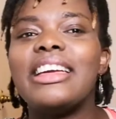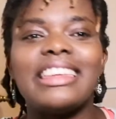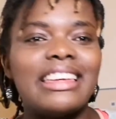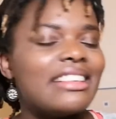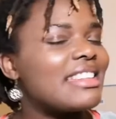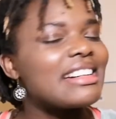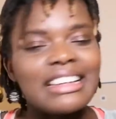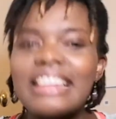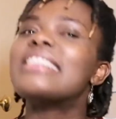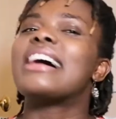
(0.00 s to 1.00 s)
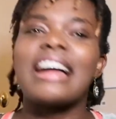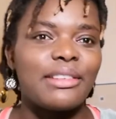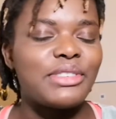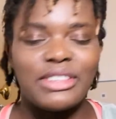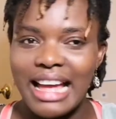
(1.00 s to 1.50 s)
you're gonna
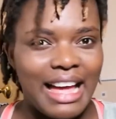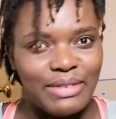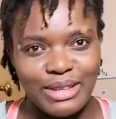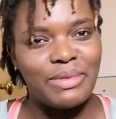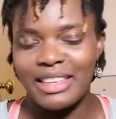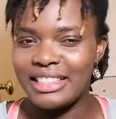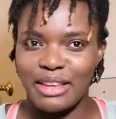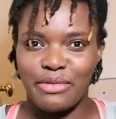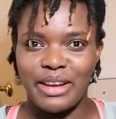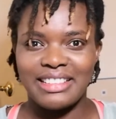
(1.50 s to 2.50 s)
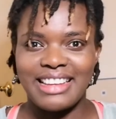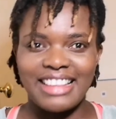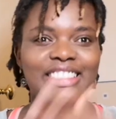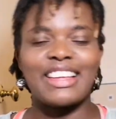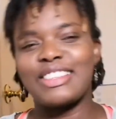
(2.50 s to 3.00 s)
have to have something different
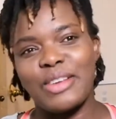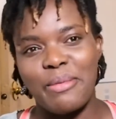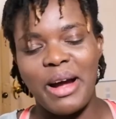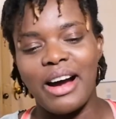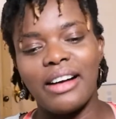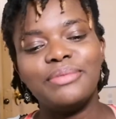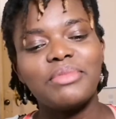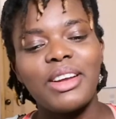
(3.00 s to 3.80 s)
that sets you apart,